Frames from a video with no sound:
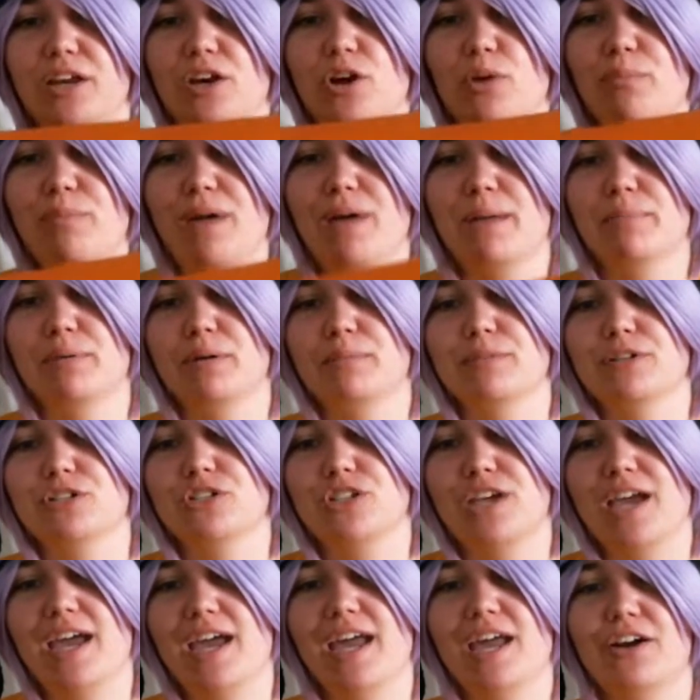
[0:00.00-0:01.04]
no paper mache
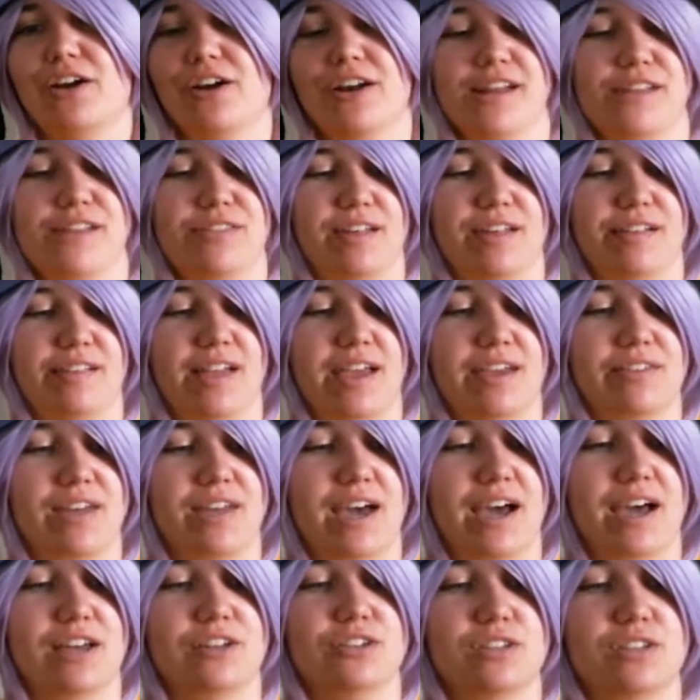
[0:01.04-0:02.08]
or anything like
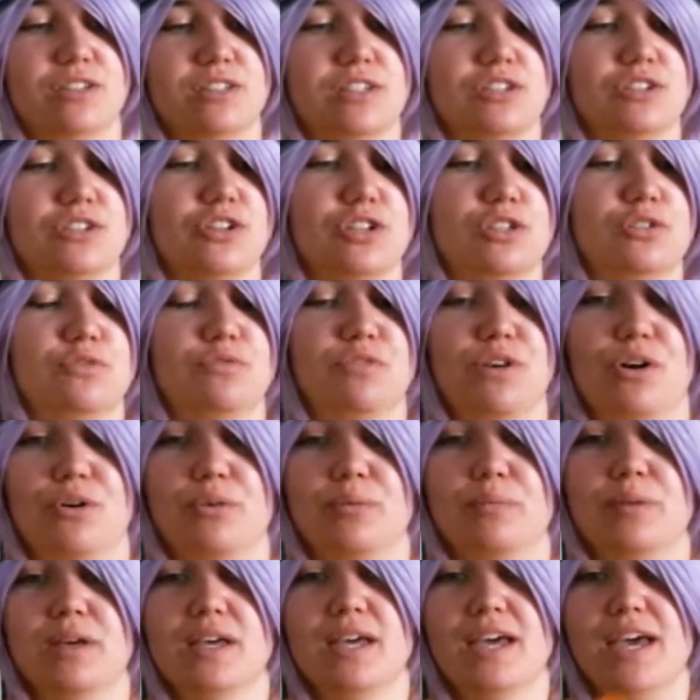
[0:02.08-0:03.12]
that. This is just
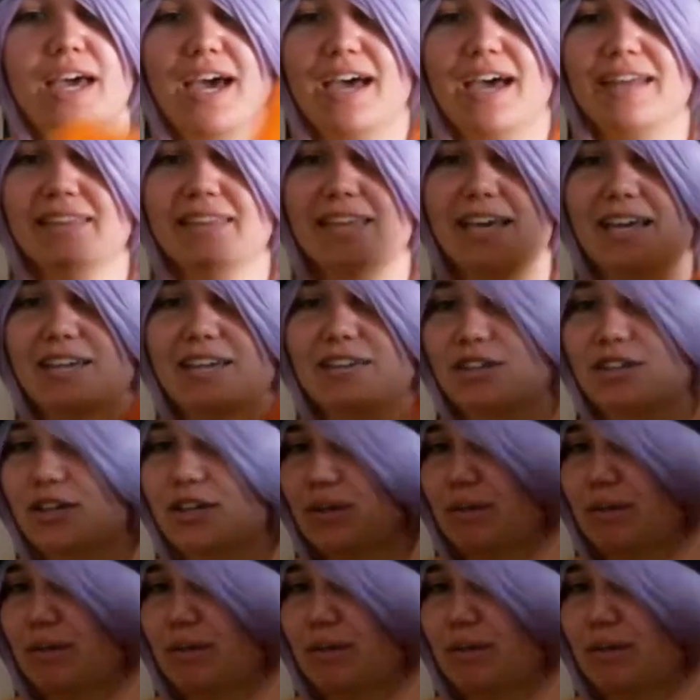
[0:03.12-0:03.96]
foam. And then your